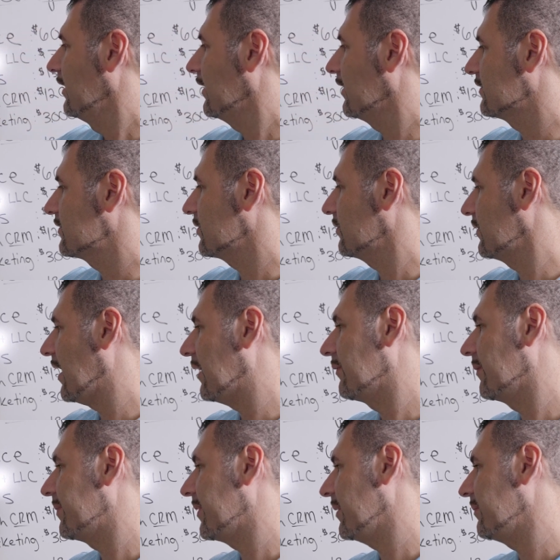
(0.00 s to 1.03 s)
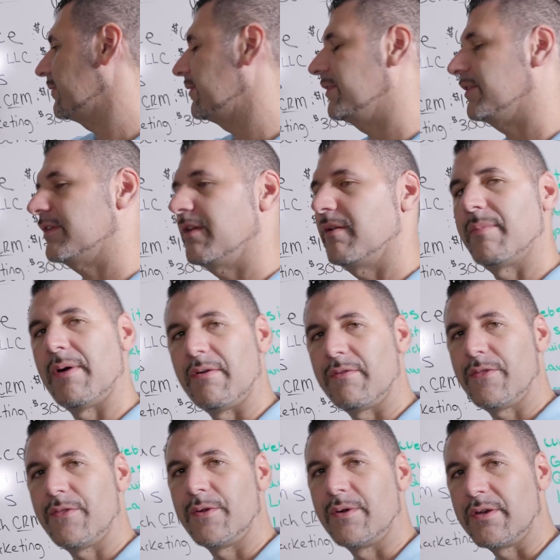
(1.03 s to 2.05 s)
And so now we're probably looking at
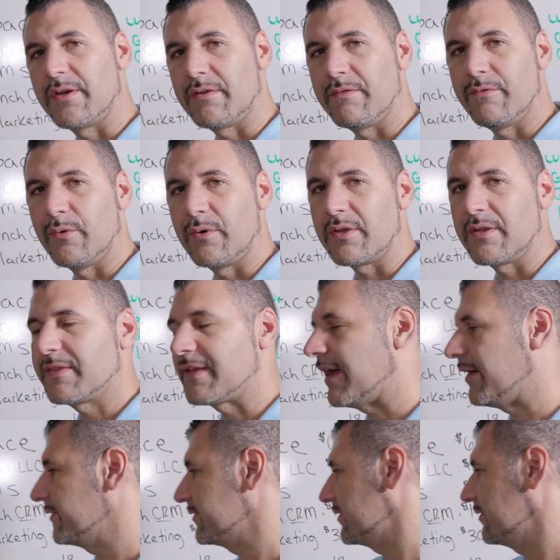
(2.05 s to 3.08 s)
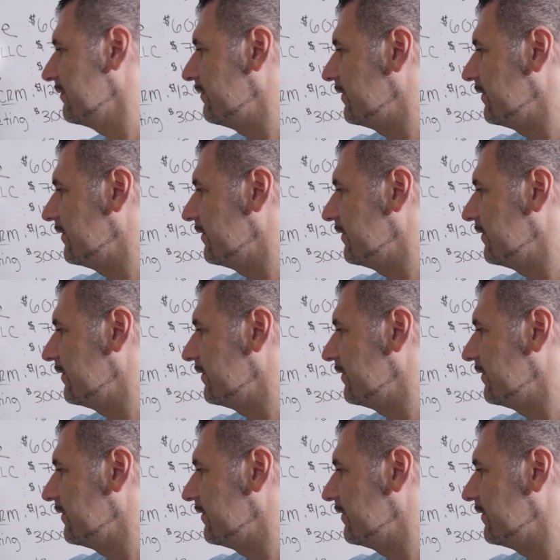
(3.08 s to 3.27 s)
about 30 to 40,000,